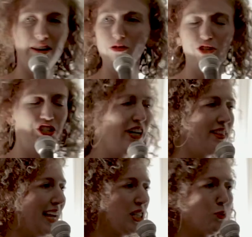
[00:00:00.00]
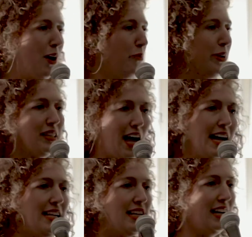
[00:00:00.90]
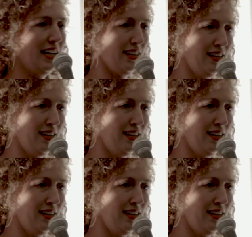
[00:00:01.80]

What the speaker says: no shit, that's why we like it.